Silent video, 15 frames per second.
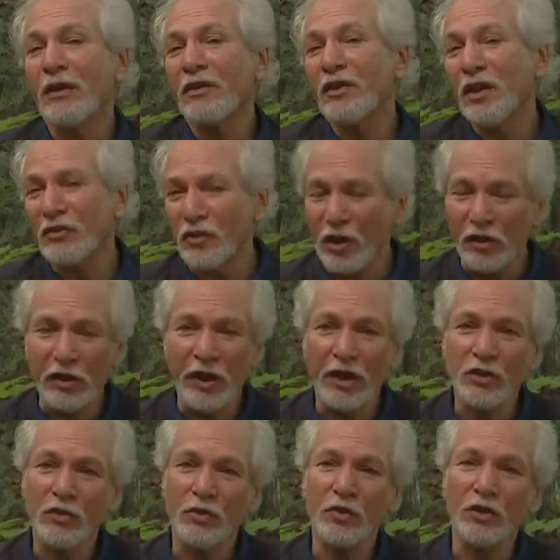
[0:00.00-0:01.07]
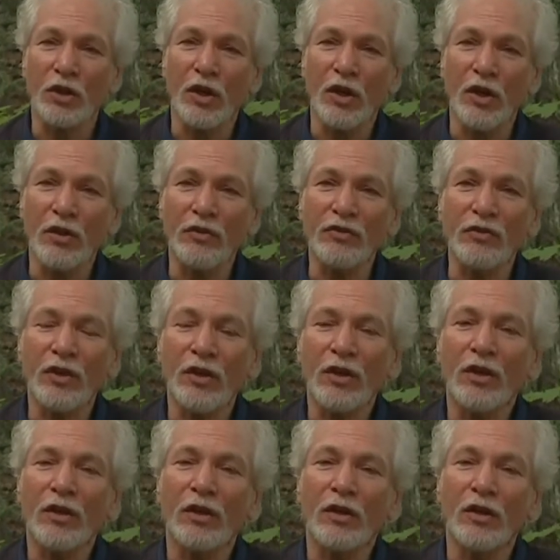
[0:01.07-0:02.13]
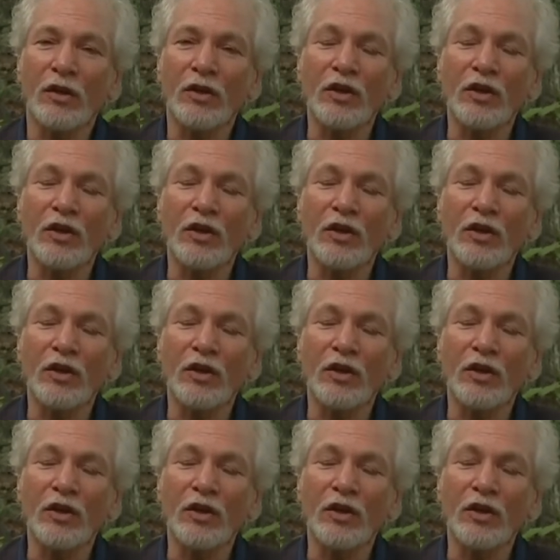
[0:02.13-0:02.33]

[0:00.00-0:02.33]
get daily exercise, uh,